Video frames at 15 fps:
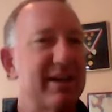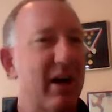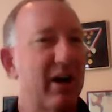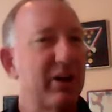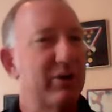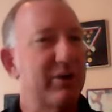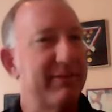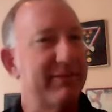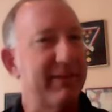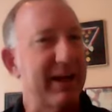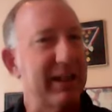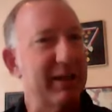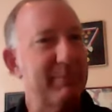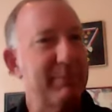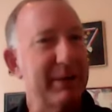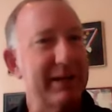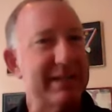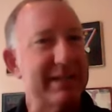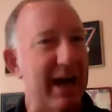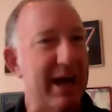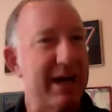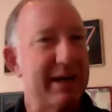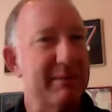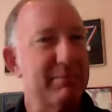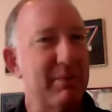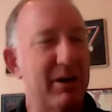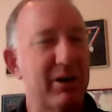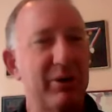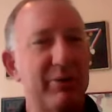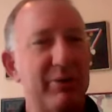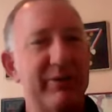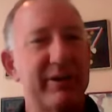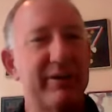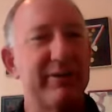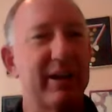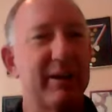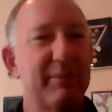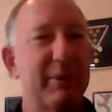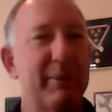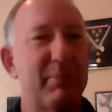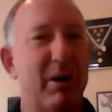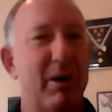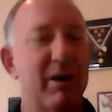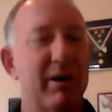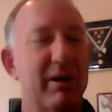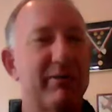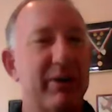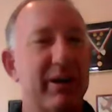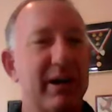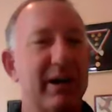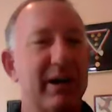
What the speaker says: Are you developing time? Are you developing part of,